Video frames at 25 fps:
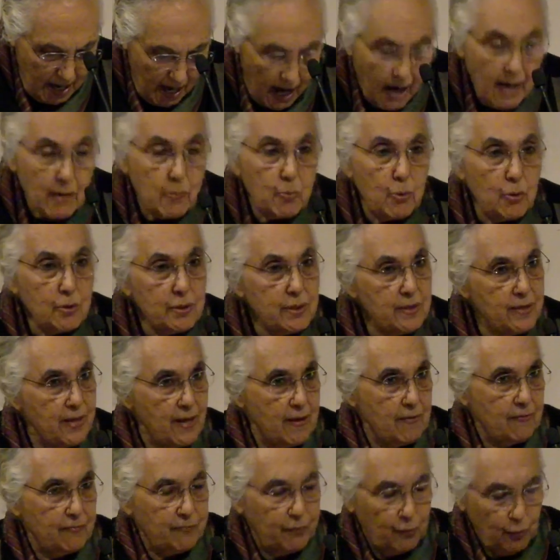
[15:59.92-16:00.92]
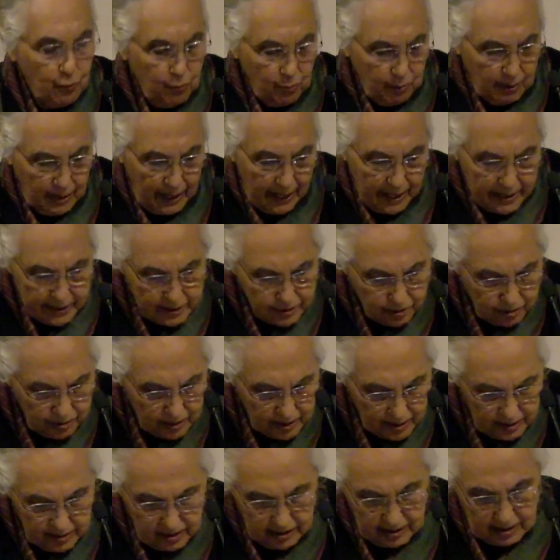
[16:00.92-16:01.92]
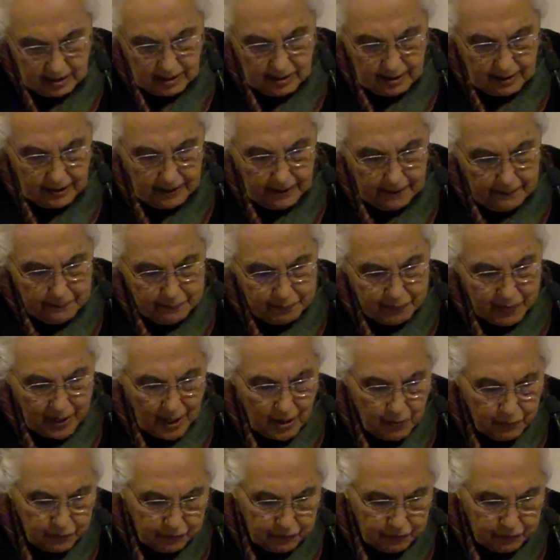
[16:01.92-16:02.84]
I would therefore like to consider a